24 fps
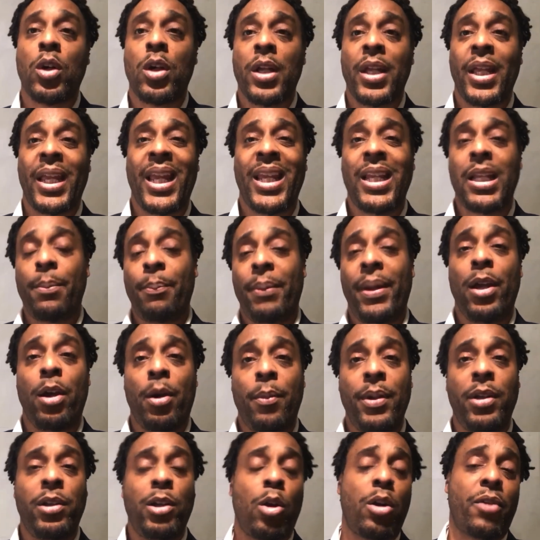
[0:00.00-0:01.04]
Hit the bell, be
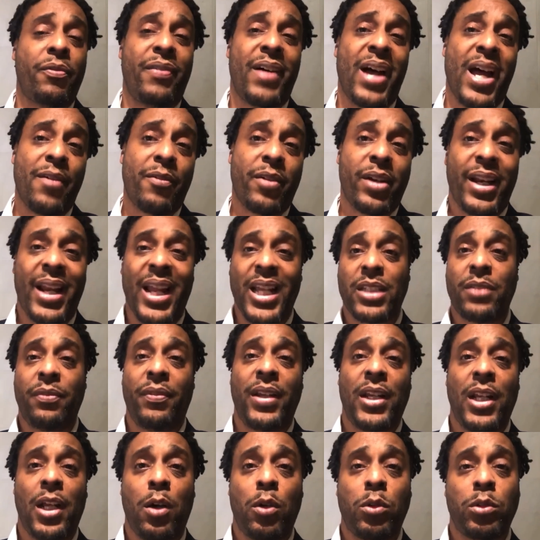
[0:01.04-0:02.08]
notified for the next
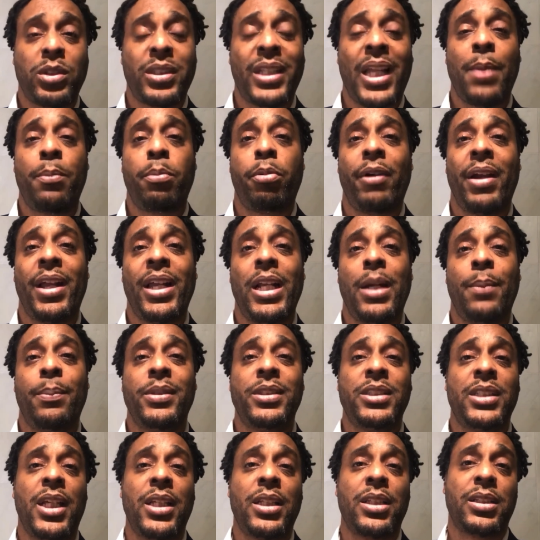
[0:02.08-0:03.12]
video. Stay prayed up in
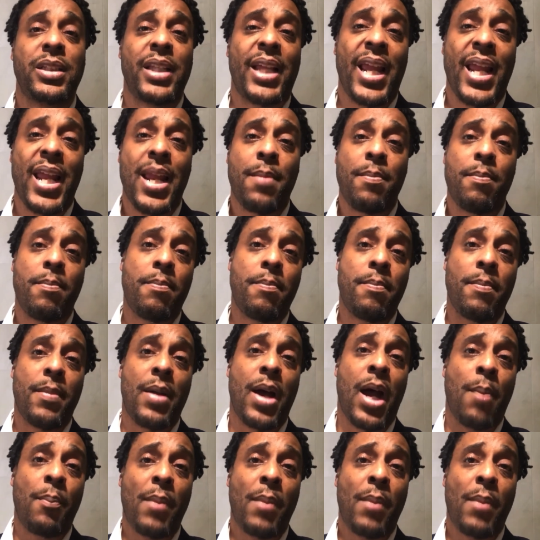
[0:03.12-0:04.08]
Jesus' name. I'm